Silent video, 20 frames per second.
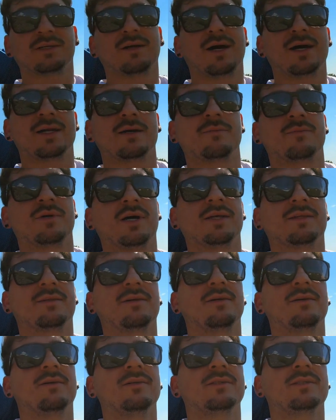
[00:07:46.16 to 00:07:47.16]
glad I brought
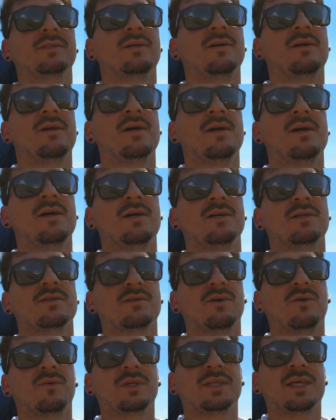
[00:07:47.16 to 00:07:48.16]
those.
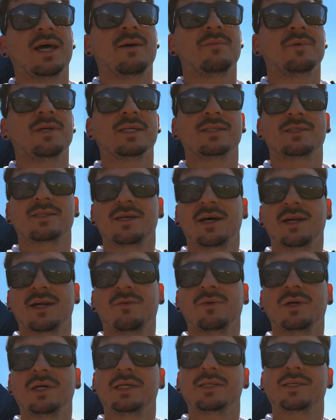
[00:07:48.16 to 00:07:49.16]
So with that being said, I
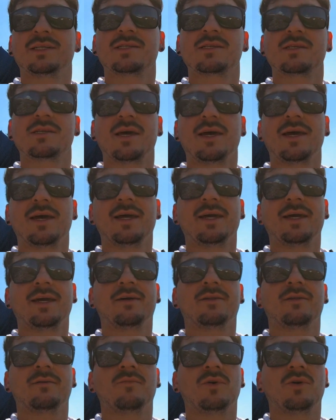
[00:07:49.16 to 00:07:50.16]
wanted to stay
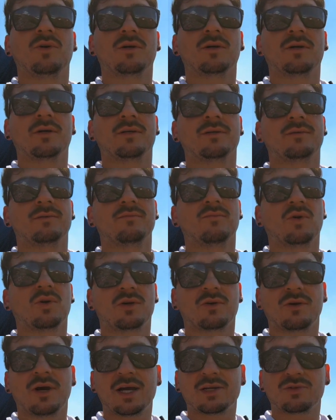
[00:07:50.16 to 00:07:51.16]
on the more
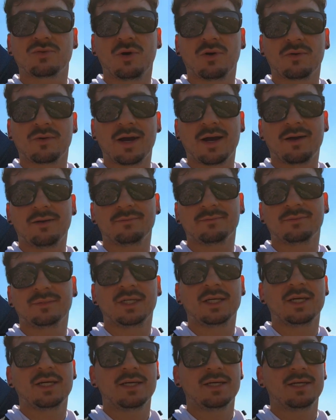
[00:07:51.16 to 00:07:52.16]
gradual route
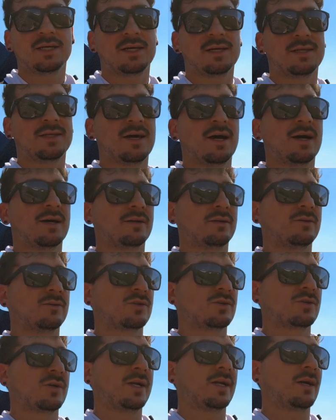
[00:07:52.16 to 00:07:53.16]
and not go
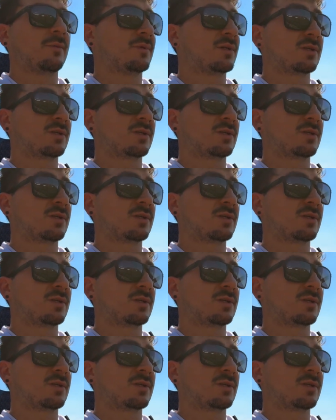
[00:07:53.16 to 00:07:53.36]
straight up.